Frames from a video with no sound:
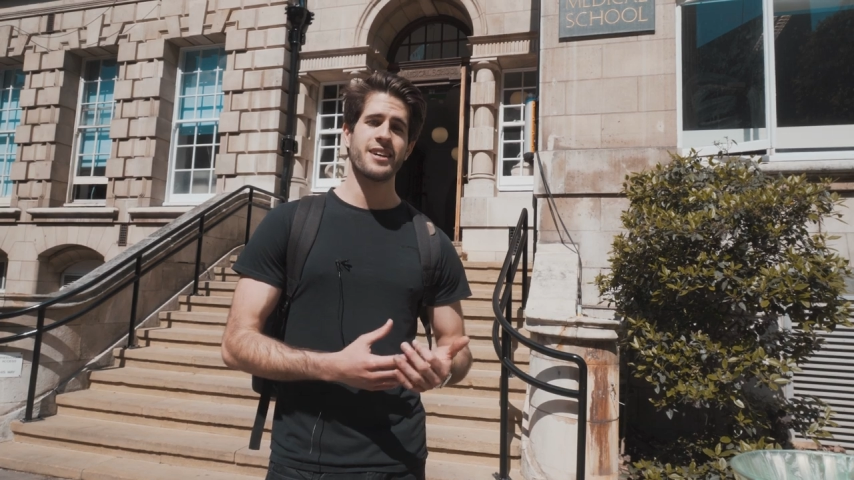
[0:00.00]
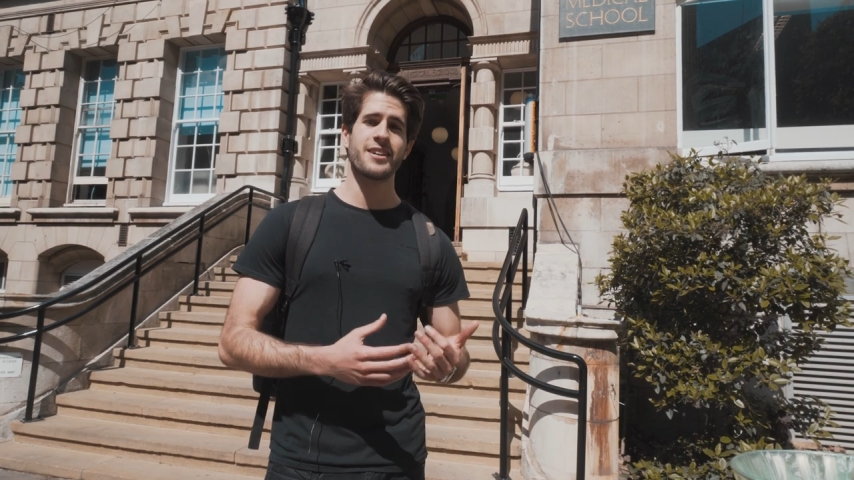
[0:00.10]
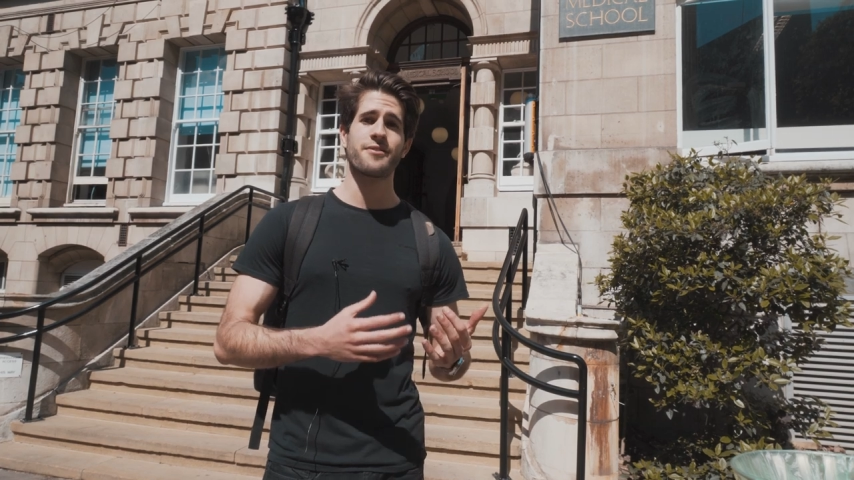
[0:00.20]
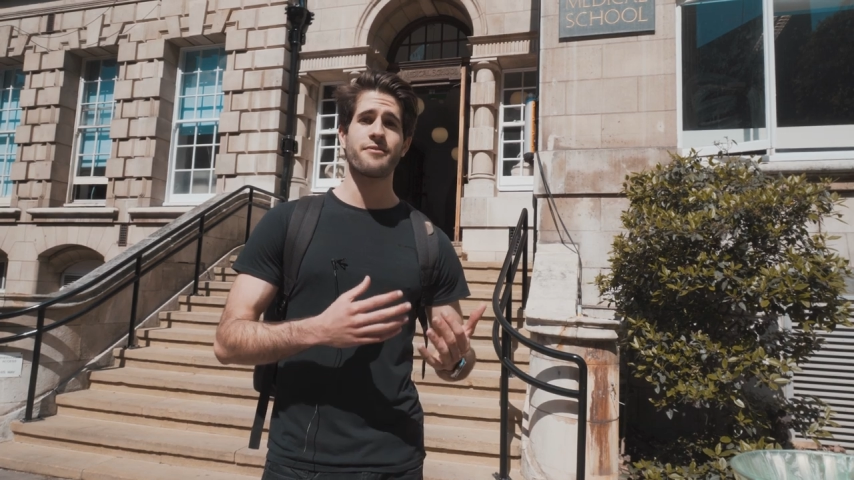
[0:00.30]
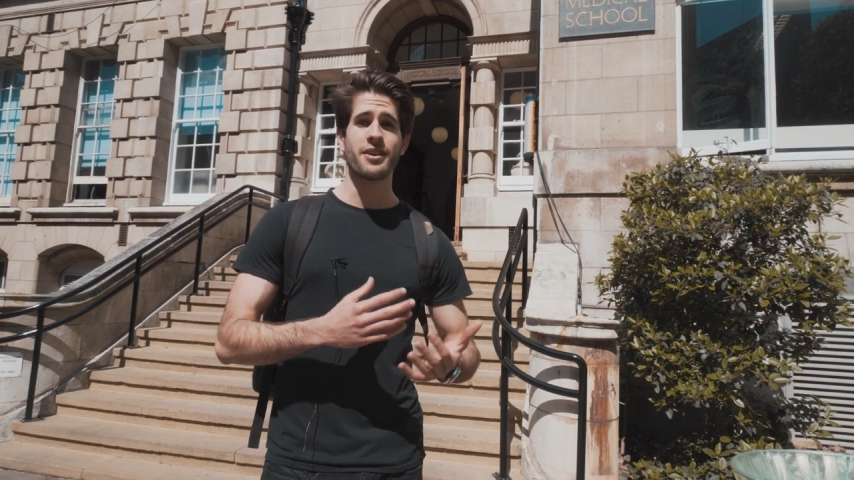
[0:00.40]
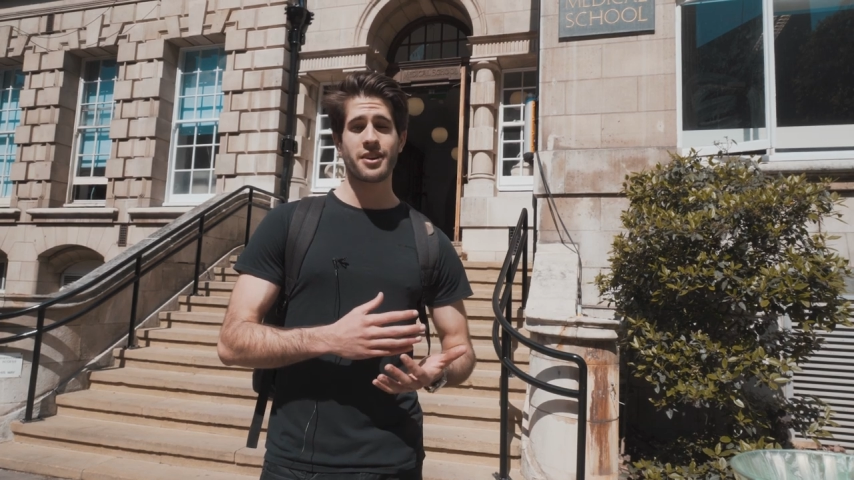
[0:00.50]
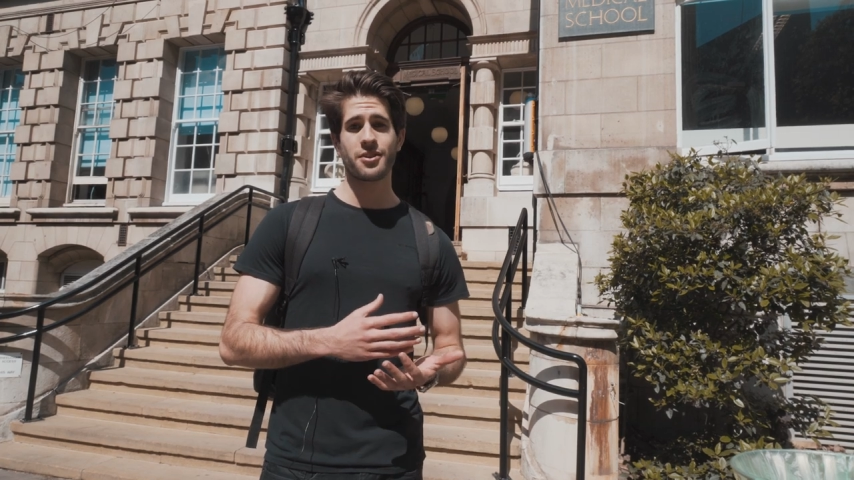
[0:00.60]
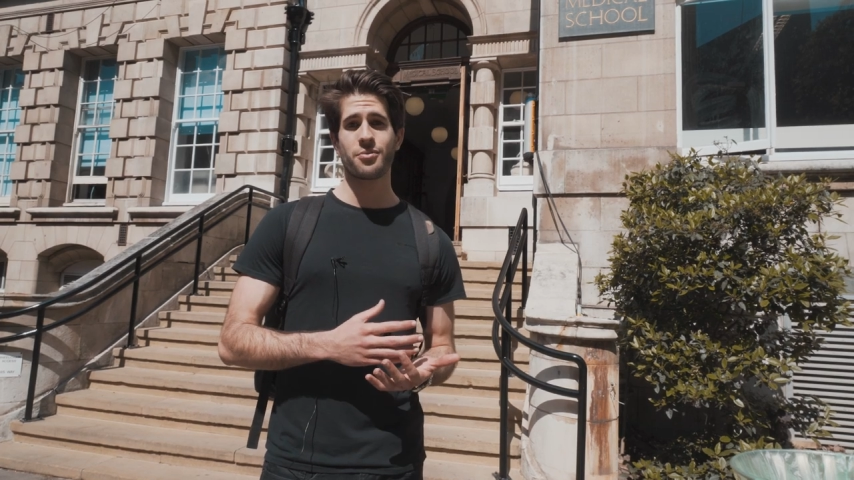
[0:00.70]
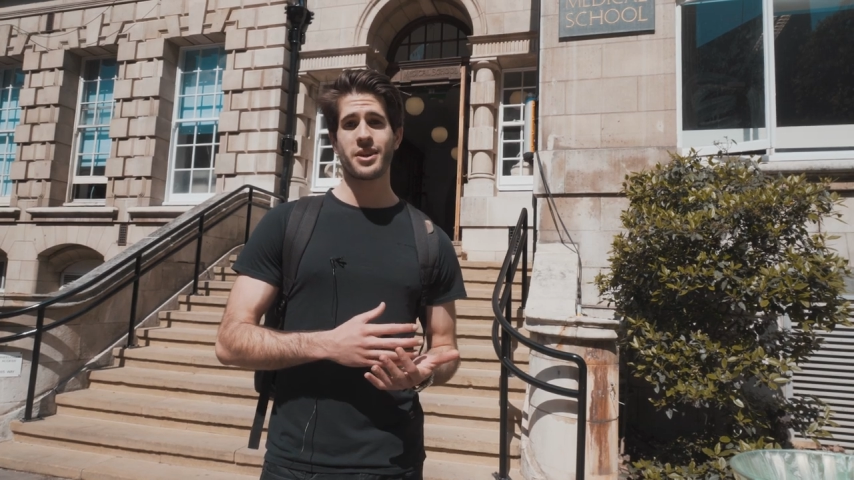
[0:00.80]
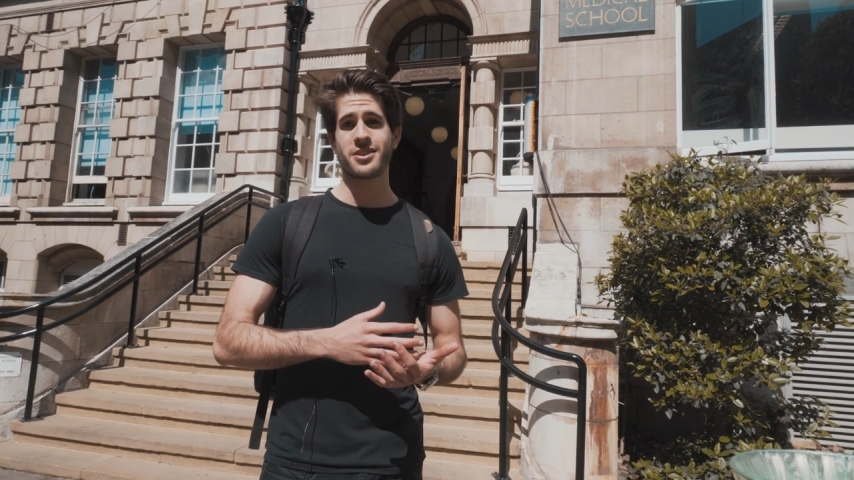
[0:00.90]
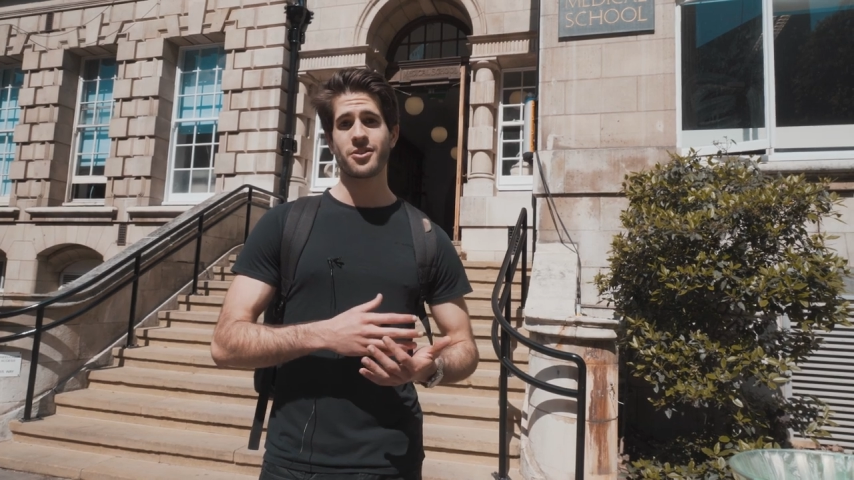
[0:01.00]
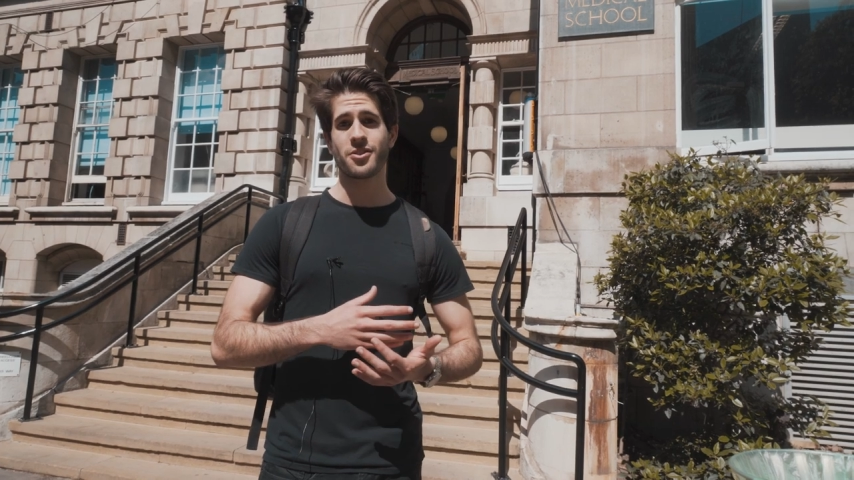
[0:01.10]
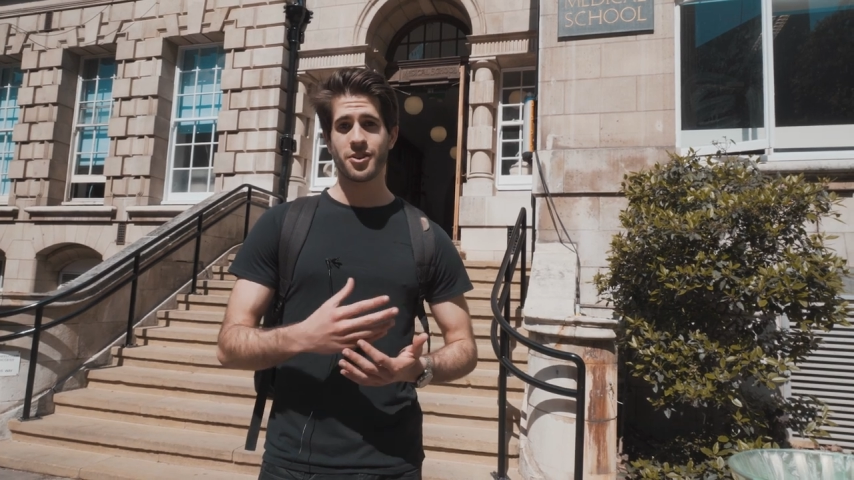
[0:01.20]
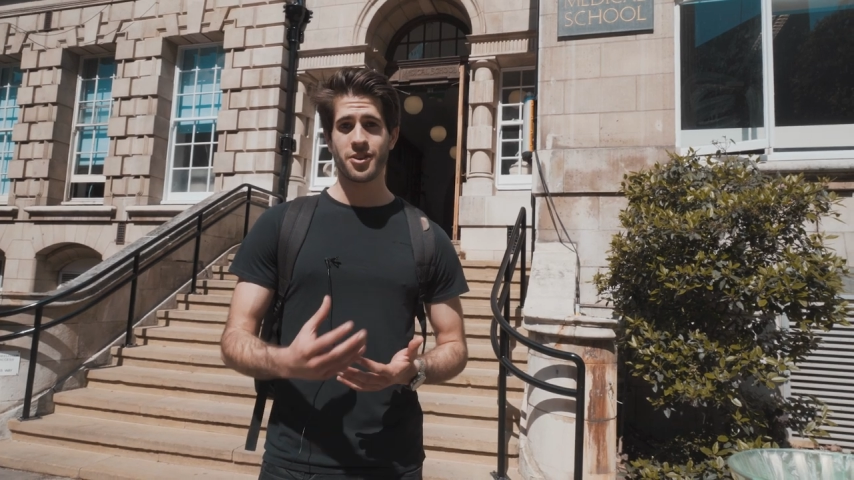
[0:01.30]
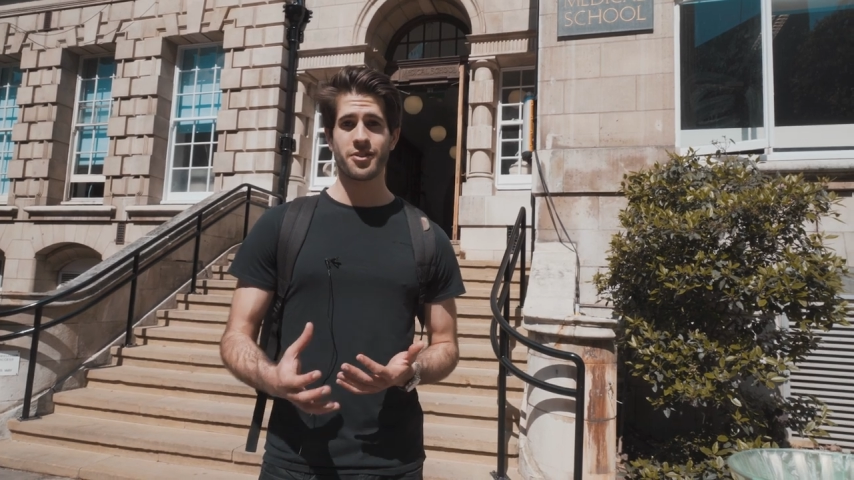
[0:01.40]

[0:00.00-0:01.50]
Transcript: It's a very good way to learn